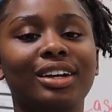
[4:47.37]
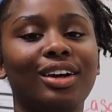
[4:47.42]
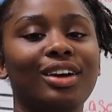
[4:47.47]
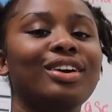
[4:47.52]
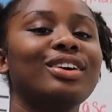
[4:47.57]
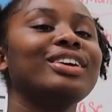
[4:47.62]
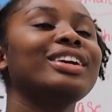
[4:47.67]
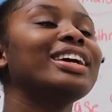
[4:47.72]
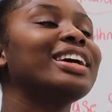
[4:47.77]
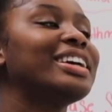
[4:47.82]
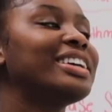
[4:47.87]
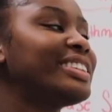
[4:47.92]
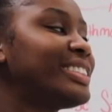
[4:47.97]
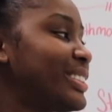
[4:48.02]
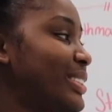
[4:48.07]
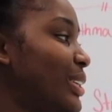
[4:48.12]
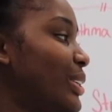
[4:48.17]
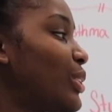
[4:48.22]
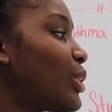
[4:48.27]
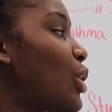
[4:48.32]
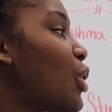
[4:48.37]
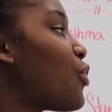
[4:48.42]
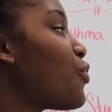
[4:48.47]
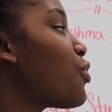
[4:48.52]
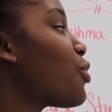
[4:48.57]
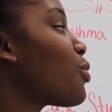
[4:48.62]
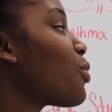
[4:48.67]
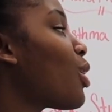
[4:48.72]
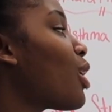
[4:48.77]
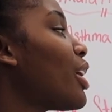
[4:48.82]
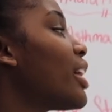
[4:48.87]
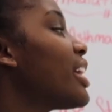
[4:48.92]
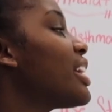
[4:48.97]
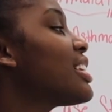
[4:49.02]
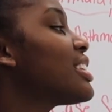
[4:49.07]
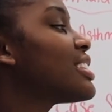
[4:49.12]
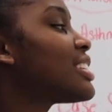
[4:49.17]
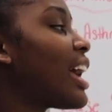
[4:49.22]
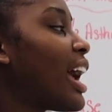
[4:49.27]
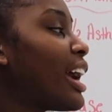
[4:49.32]
Okay, so the overall
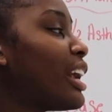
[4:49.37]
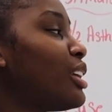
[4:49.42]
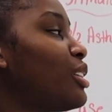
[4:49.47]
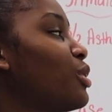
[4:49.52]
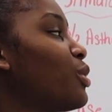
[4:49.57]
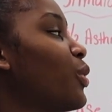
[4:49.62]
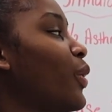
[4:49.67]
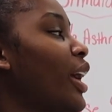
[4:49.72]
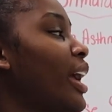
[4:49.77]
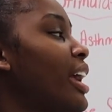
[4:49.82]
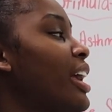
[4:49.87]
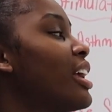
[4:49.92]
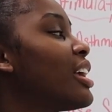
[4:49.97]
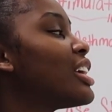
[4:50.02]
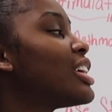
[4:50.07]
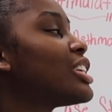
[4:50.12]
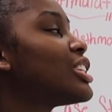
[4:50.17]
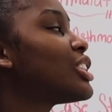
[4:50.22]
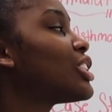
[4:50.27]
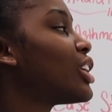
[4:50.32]
anxiety rate is